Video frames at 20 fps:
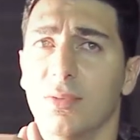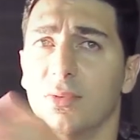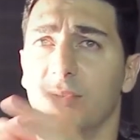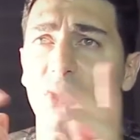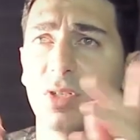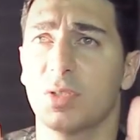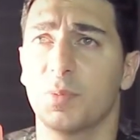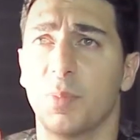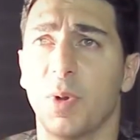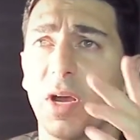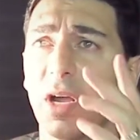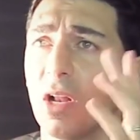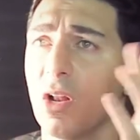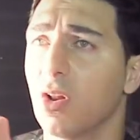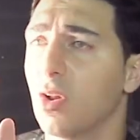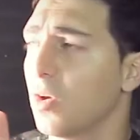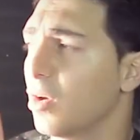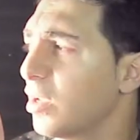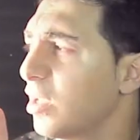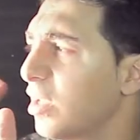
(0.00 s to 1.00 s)
Just by
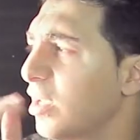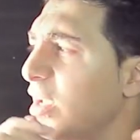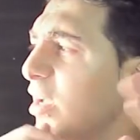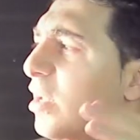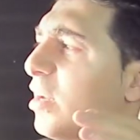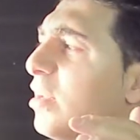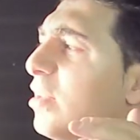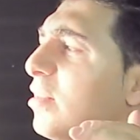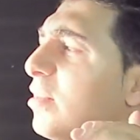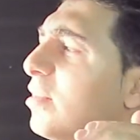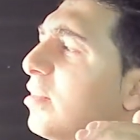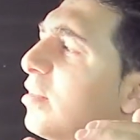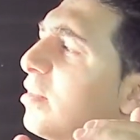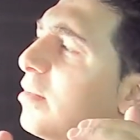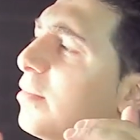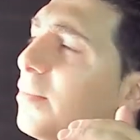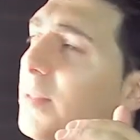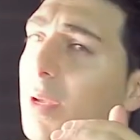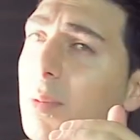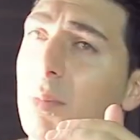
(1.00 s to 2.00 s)
looking at it,
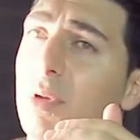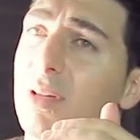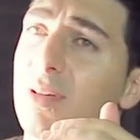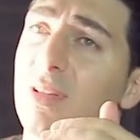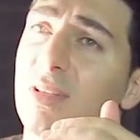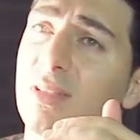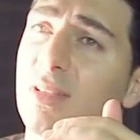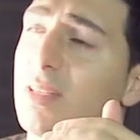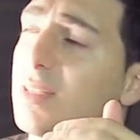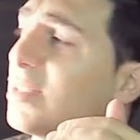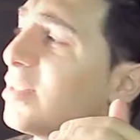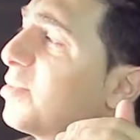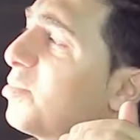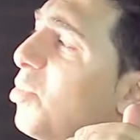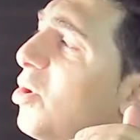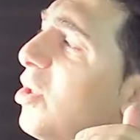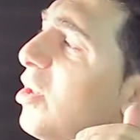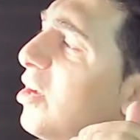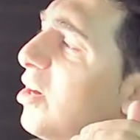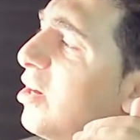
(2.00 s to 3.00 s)
I mean, this is
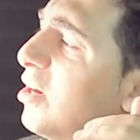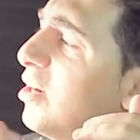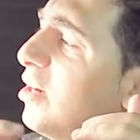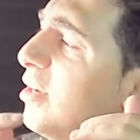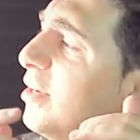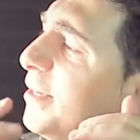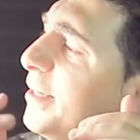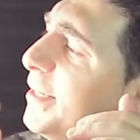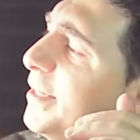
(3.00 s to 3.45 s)
smaller.